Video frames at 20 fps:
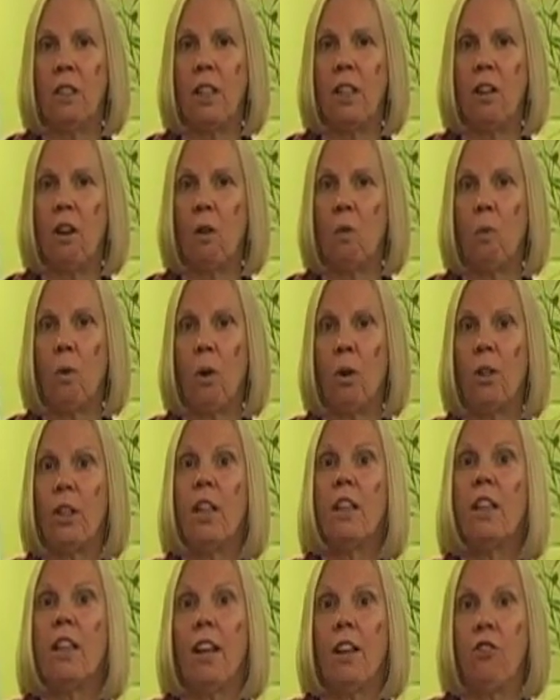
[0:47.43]
in our world
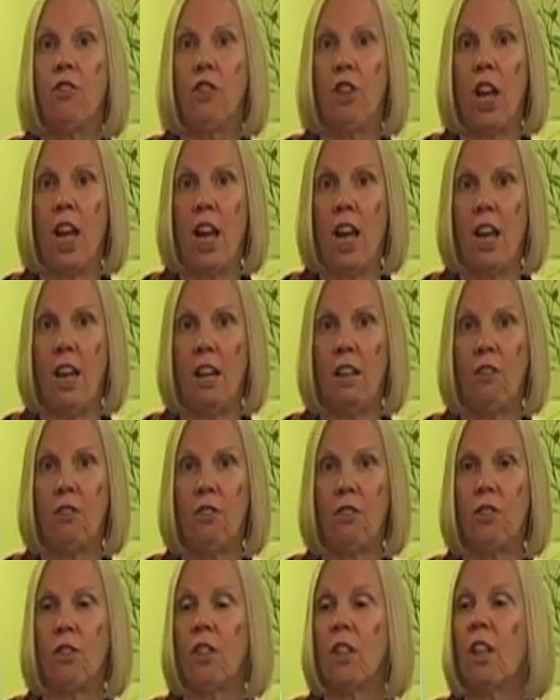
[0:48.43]
can
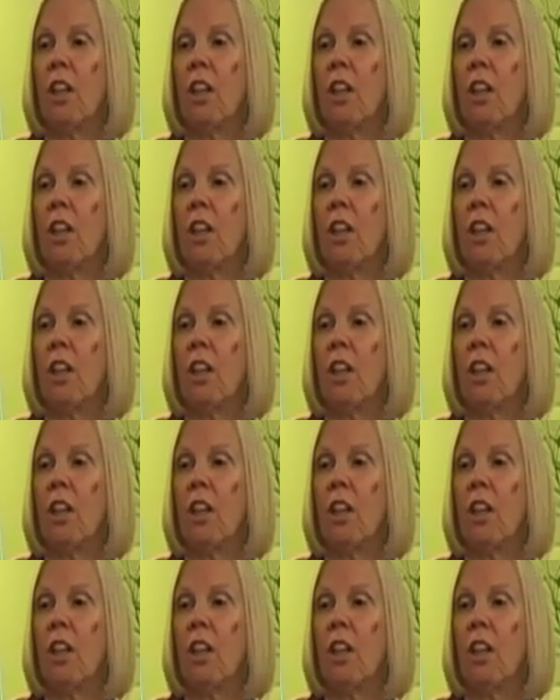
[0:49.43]
change.